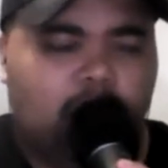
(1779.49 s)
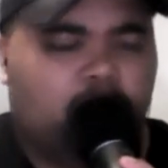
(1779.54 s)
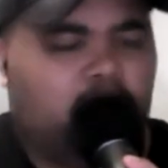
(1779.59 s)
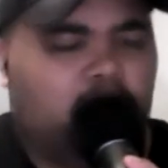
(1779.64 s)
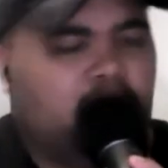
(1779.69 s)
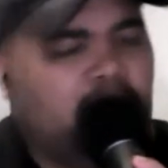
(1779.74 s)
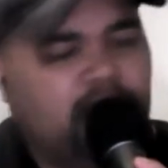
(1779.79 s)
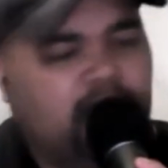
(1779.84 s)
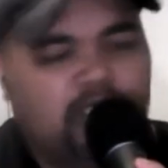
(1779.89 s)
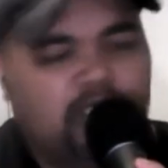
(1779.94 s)

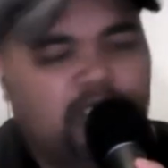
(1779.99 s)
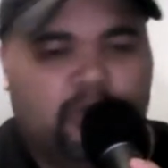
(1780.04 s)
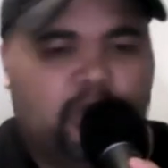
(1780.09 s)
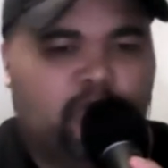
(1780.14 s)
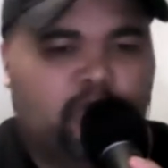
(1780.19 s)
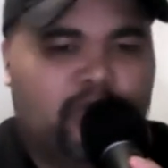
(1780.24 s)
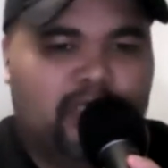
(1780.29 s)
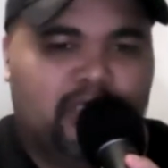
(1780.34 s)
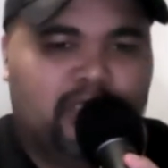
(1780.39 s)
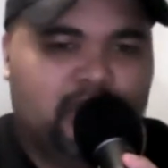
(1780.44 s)
Please don't be
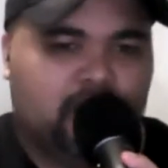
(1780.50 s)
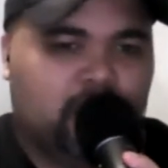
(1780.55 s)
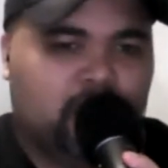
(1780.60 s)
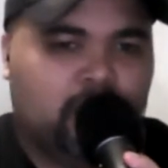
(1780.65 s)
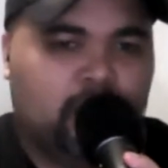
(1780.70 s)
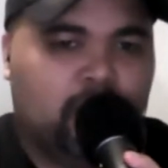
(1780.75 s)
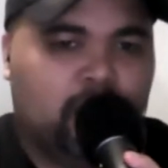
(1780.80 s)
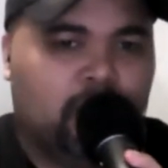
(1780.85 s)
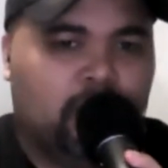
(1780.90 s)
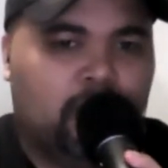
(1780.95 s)

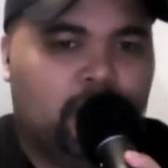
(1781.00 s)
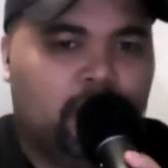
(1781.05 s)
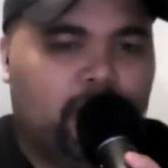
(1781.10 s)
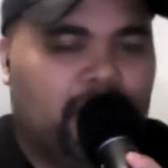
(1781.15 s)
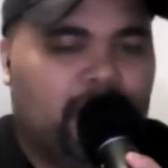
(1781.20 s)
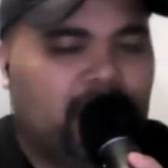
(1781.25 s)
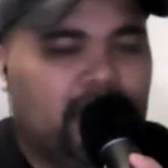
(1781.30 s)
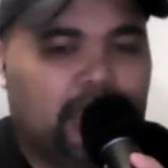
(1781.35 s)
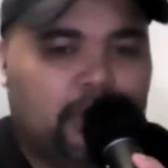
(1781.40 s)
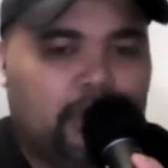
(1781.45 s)
transitional.
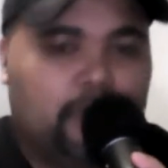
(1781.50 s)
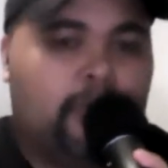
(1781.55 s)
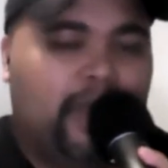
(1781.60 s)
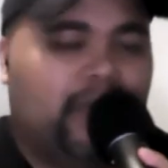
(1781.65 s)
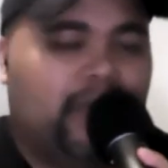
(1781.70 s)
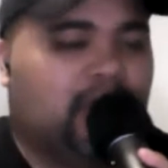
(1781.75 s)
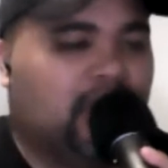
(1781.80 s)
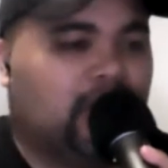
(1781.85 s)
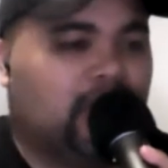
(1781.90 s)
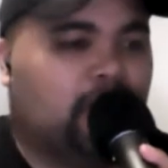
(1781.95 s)
Make this
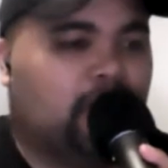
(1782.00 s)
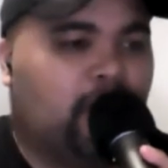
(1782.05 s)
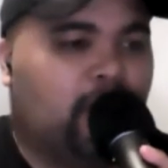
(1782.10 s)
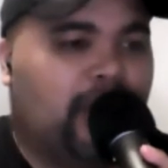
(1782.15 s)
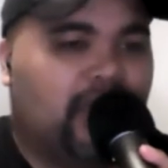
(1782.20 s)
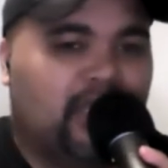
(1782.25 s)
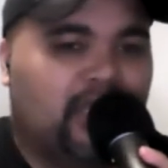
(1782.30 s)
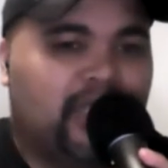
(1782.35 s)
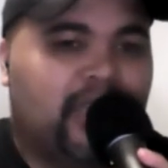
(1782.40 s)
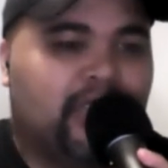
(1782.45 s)

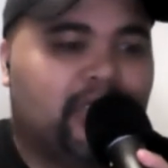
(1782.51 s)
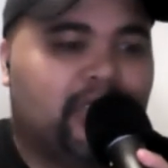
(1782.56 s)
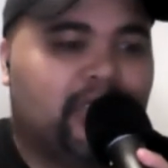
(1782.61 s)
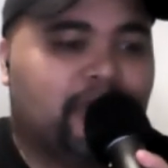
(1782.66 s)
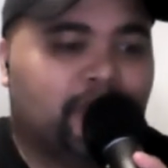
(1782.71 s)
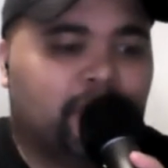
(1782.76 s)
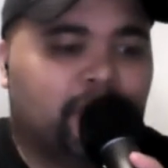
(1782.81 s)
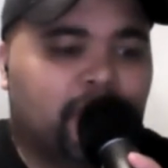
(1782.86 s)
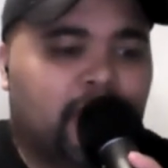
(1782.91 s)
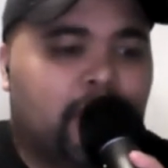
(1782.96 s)
make sense,
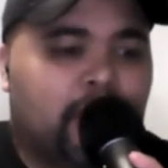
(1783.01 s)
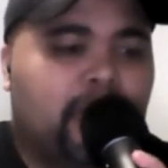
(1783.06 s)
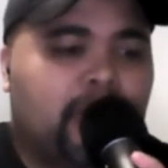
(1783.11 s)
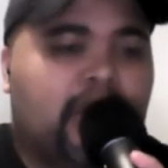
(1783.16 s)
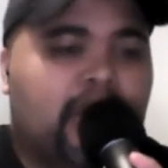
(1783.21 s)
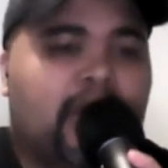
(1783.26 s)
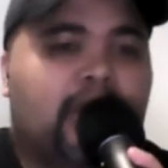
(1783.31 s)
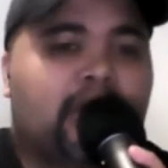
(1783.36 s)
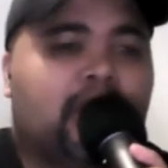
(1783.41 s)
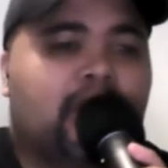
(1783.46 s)

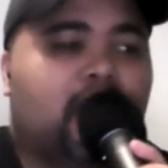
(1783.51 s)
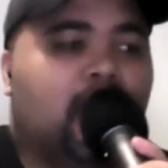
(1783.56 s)
because.